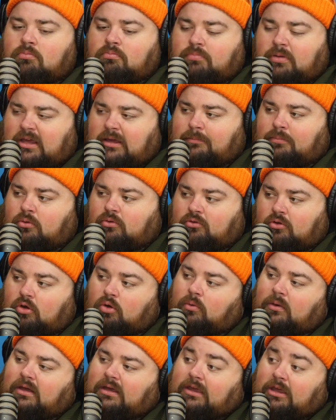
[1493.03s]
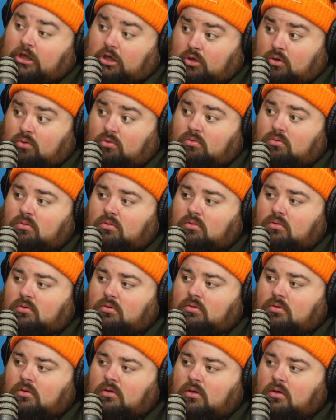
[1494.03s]
people doing you,
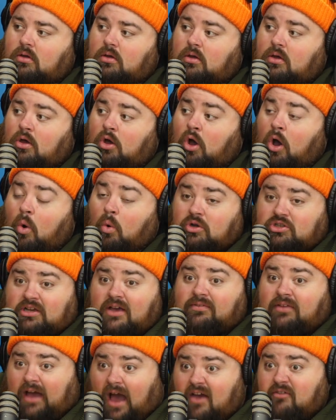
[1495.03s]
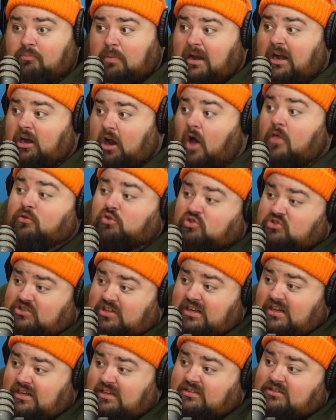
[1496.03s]
which I've been in other
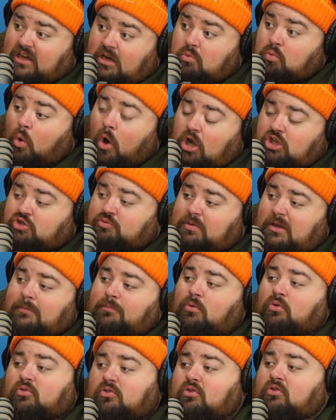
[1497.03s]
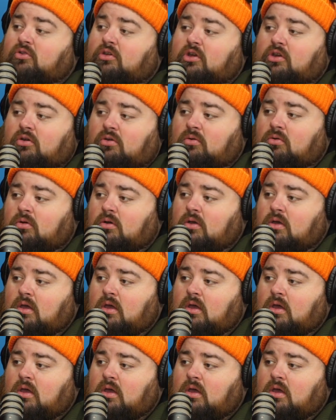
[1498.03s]
cities and watched people do you,